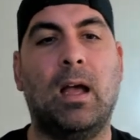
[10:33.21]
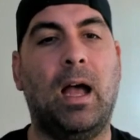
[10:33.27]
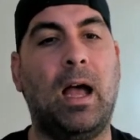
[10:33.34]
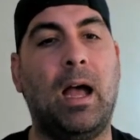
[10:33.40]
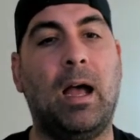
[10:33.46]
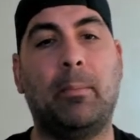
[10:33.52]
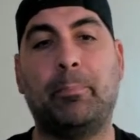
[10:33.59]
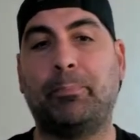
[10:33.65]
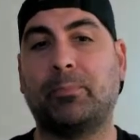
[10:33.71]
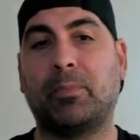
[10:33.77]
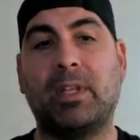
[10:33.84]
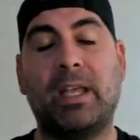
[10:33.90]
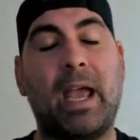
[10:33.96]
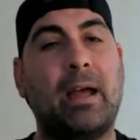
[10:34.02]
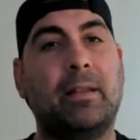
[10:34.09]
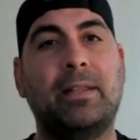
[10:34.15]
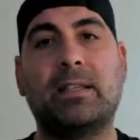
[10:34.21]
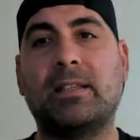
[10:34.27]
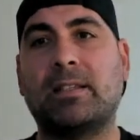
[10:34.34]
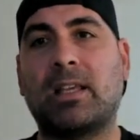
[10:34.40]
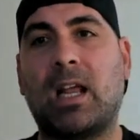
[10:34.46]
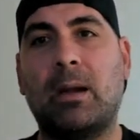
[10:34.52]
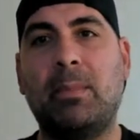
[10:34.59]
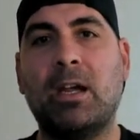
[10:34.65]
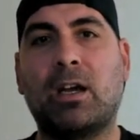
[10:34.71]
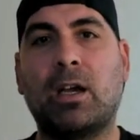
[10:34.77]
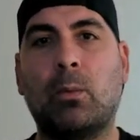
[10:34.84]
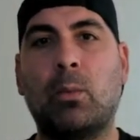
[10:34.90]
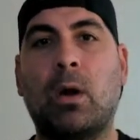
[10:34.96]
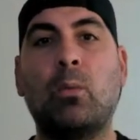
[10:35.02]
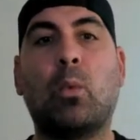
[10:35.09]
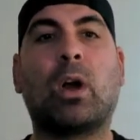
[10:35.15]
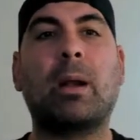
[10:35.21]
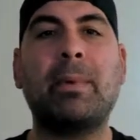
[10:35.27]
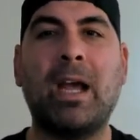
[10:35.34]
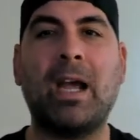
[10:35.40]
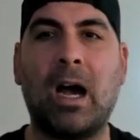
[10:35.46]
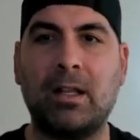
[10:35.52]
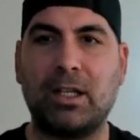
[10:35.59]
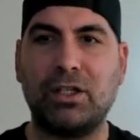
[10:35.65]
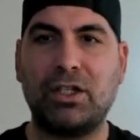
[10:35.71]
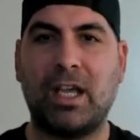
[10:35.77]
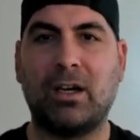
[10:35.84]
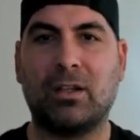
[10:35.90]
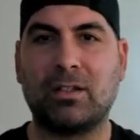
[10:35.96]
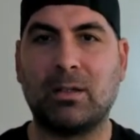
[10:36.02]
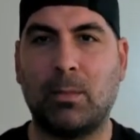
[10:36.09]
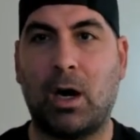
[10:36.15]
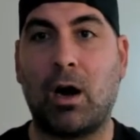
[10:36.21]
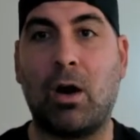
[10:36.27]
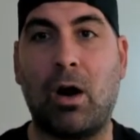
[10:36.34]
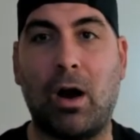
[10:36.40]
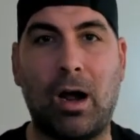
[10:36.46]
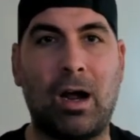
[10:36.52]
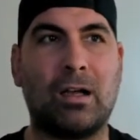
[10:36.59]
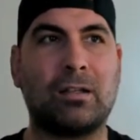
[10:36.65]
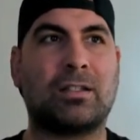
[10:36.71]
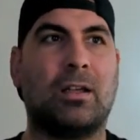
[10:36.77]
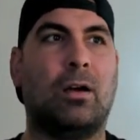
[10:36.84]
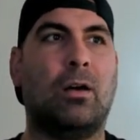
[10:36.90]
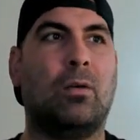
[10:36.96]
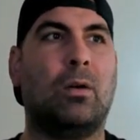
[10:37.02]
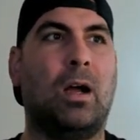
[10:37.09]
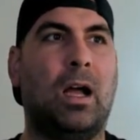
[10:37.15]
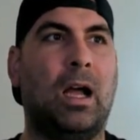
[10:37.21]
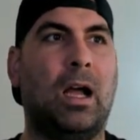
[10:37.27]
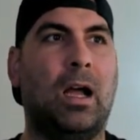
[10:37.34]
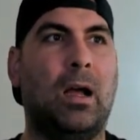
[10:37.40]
This is going to be a good one. We're going to be on the channel tomorrow. Also,